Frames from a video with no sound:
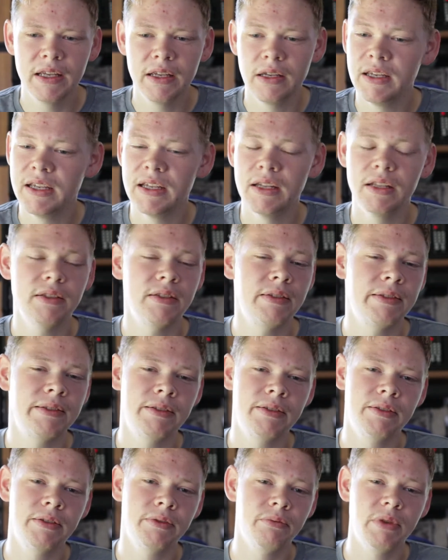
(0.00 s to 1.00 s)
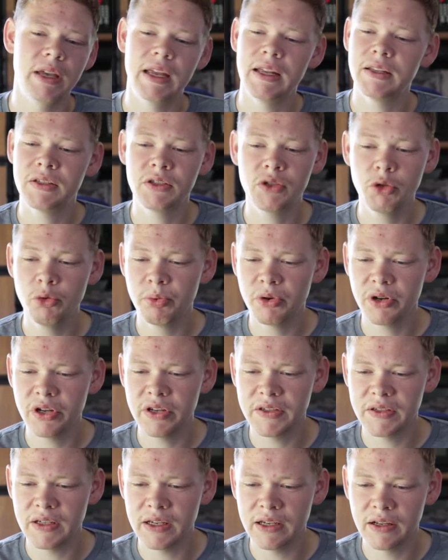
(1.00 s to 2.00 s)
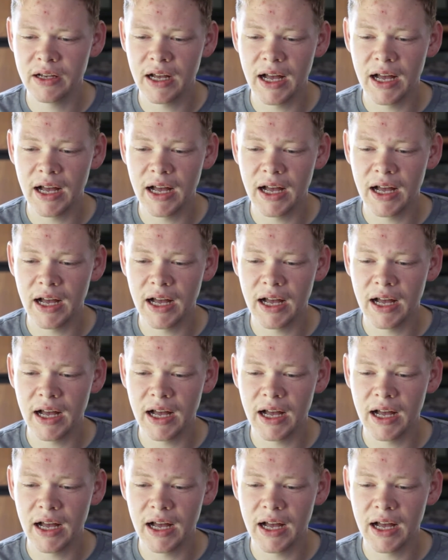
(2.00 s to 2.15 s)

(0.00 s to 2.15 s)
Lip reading: it's super easy.